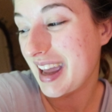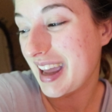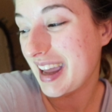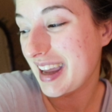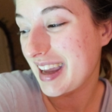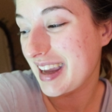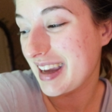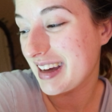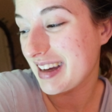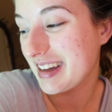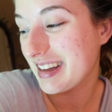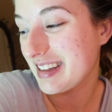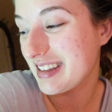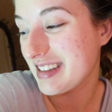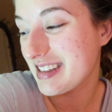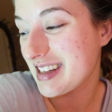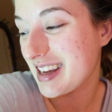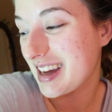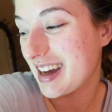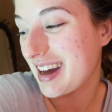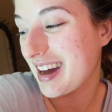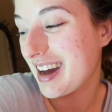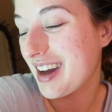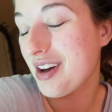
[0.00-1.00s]
and
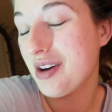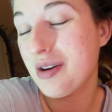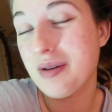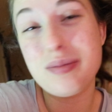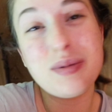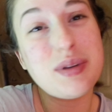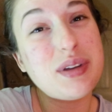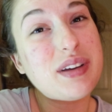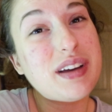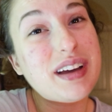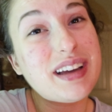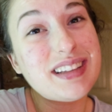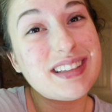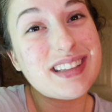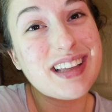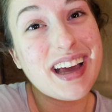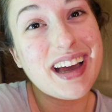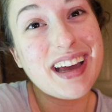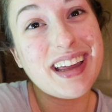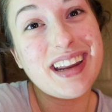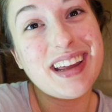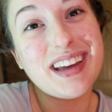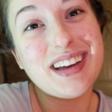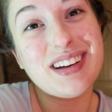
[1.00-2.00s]
uh, I hope you guys
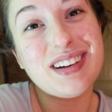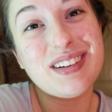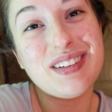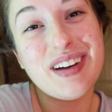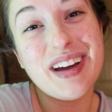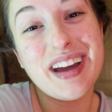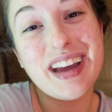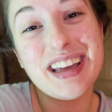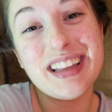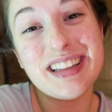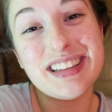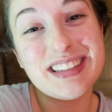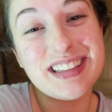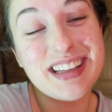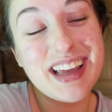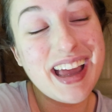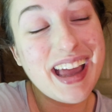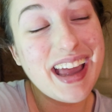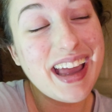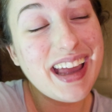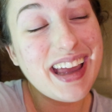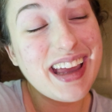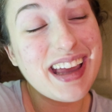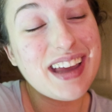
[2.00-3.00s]
had a great
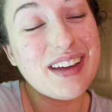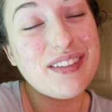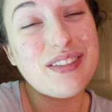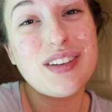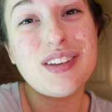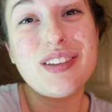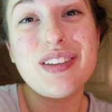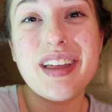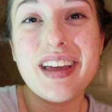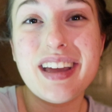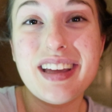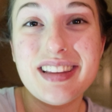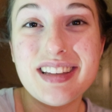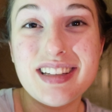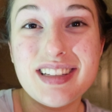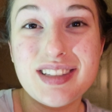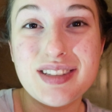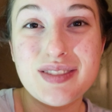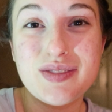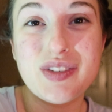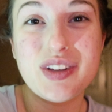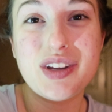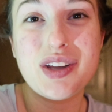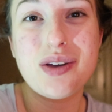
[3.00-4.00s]
day. If you liked this
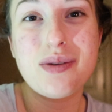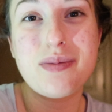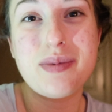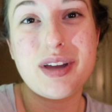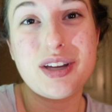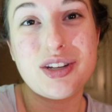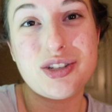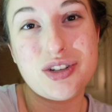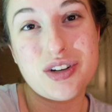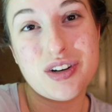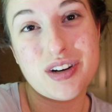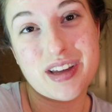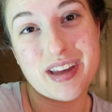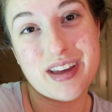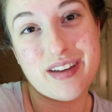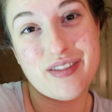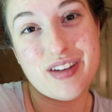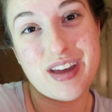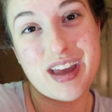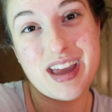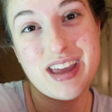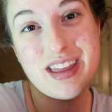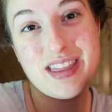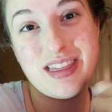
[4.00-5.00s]
video, make sure to give
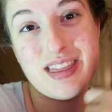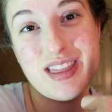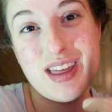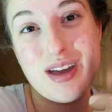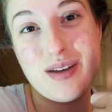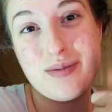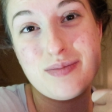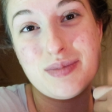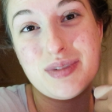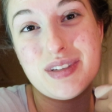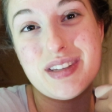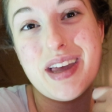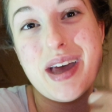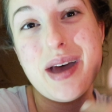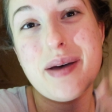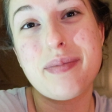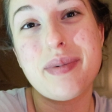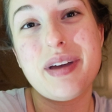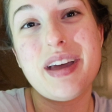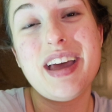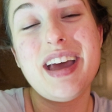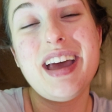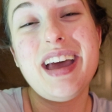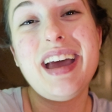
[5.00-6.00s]
it a thumbs up.
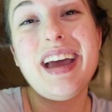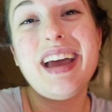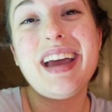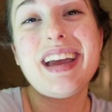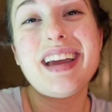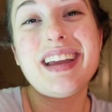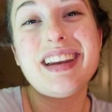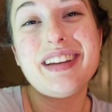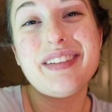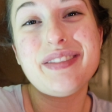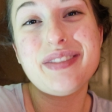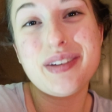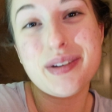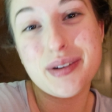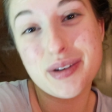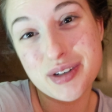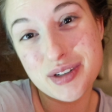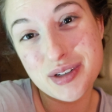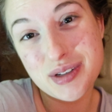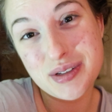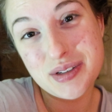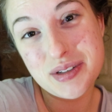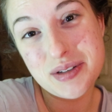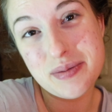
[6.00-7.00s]
And if you are
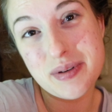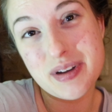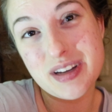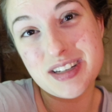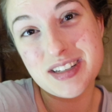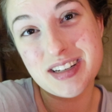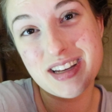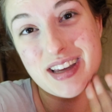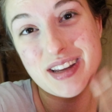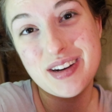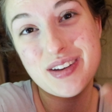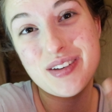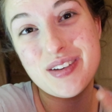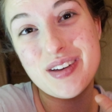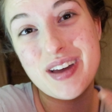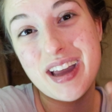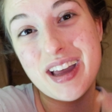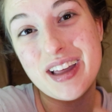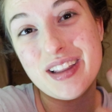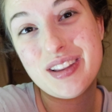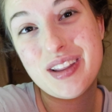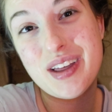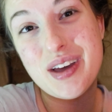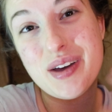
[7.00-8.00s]
new to my channel,
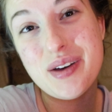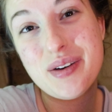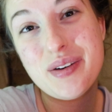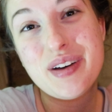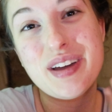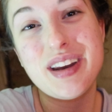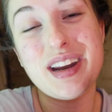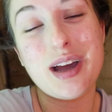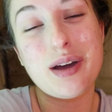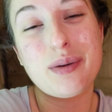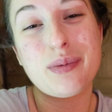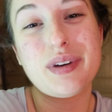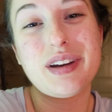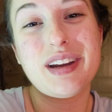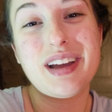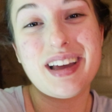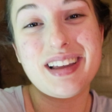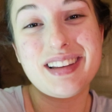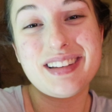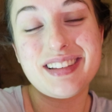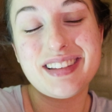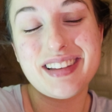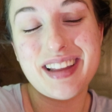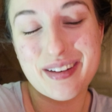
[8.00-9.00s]
hello, and I would
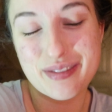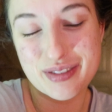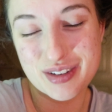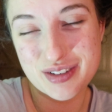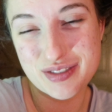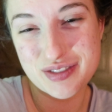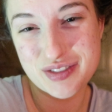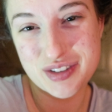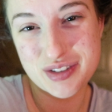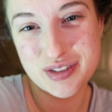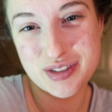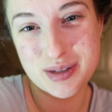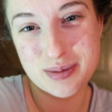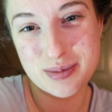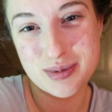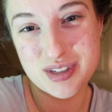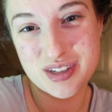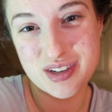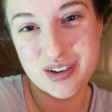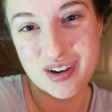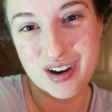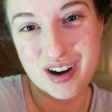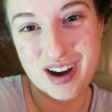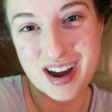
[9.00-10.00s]
love if you
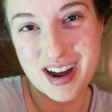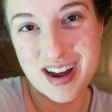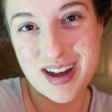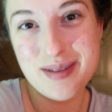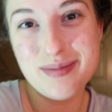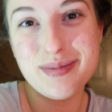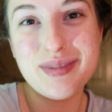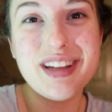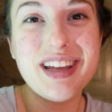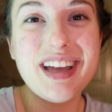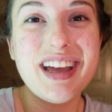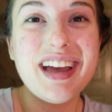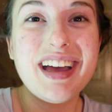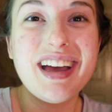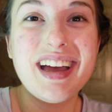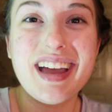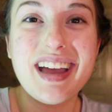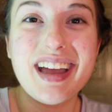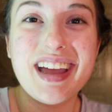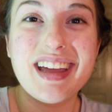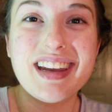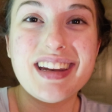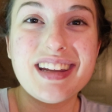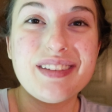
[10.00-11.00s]
subscribed.
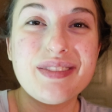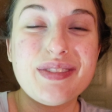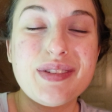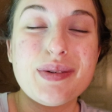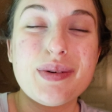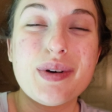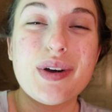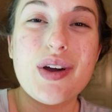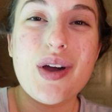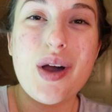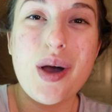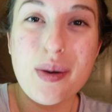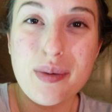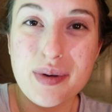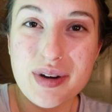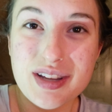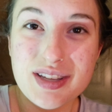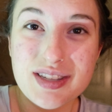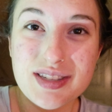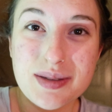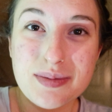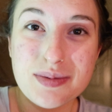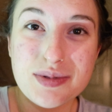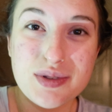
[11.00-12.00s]
And if you are
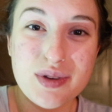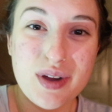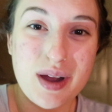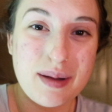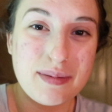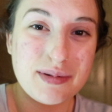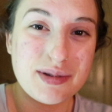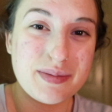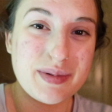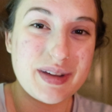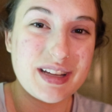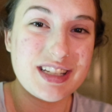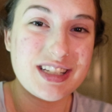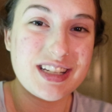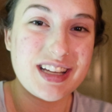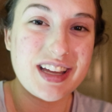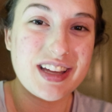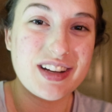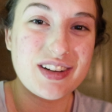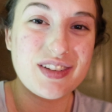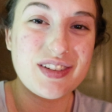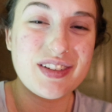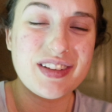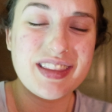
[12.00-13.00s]
already subscribed to my
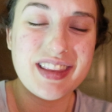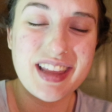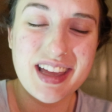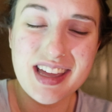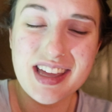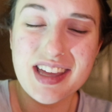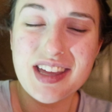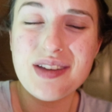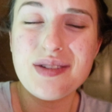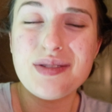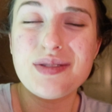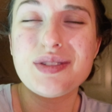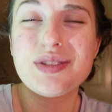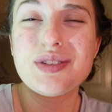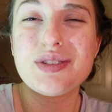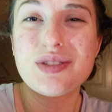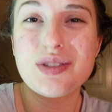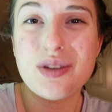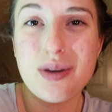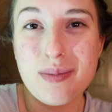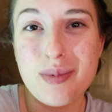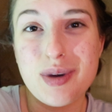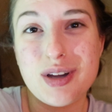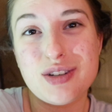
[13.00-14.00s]
channel, thank you
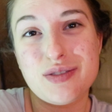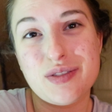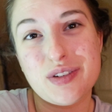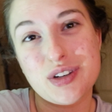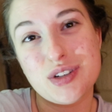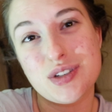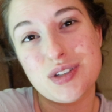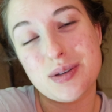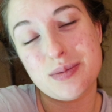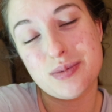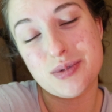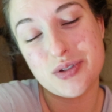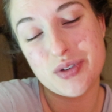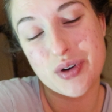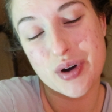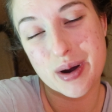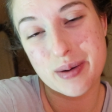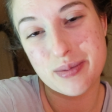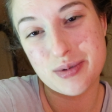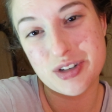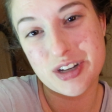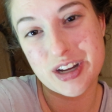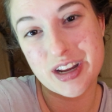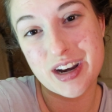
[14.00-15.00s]
so much for your
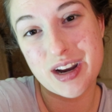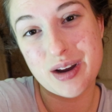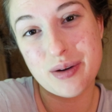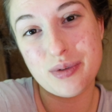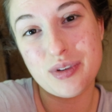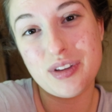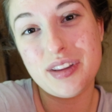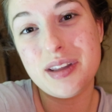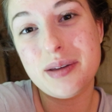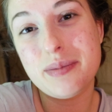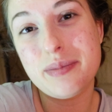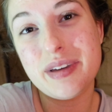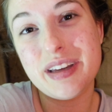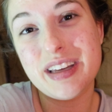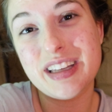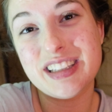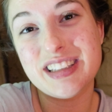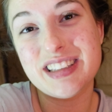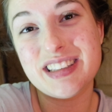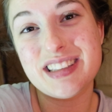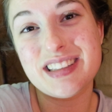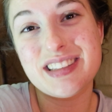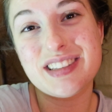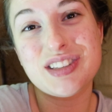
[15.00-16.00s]
subscription. It really
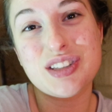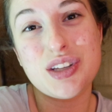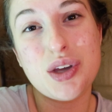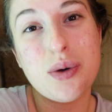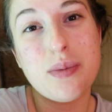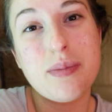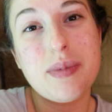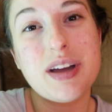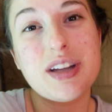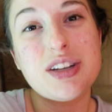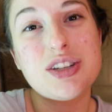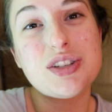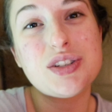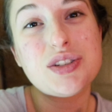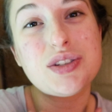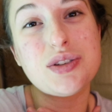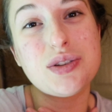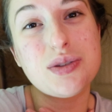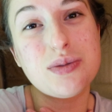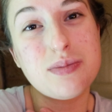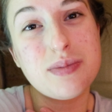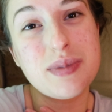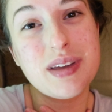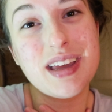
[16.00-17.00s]
means so much
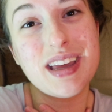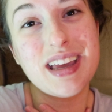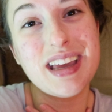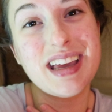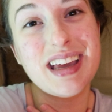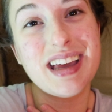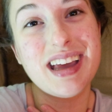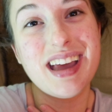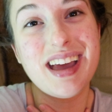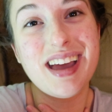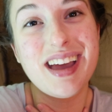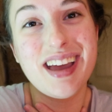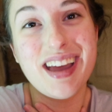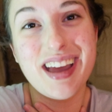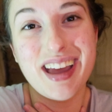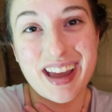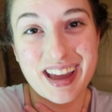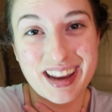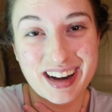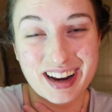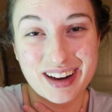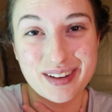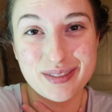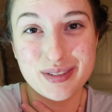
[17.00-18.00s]
to me,
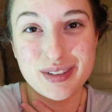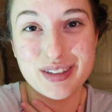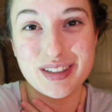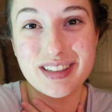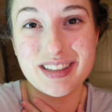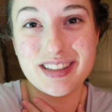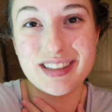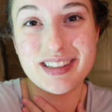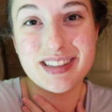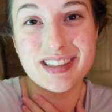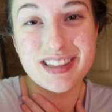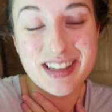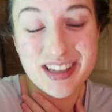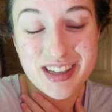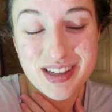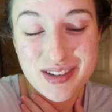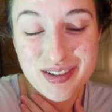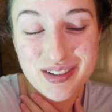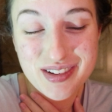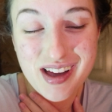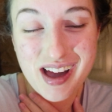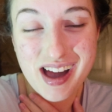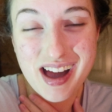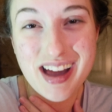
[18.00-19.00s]
and I will see
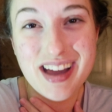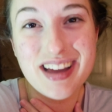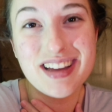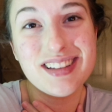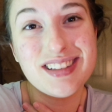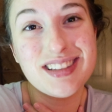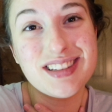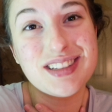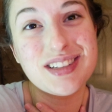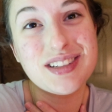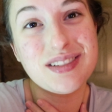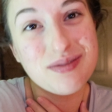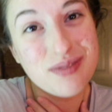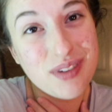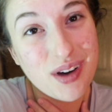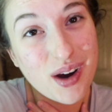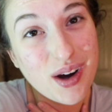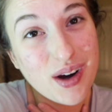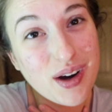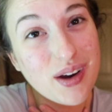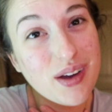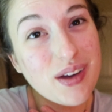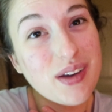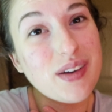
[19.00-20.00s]
you guys
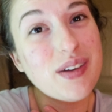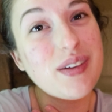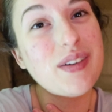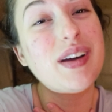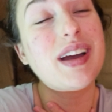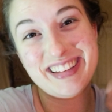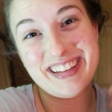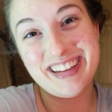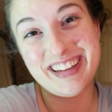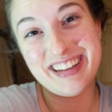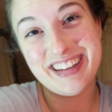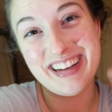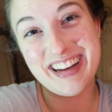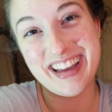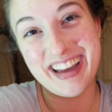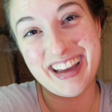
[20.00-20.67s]
tomorrow. Good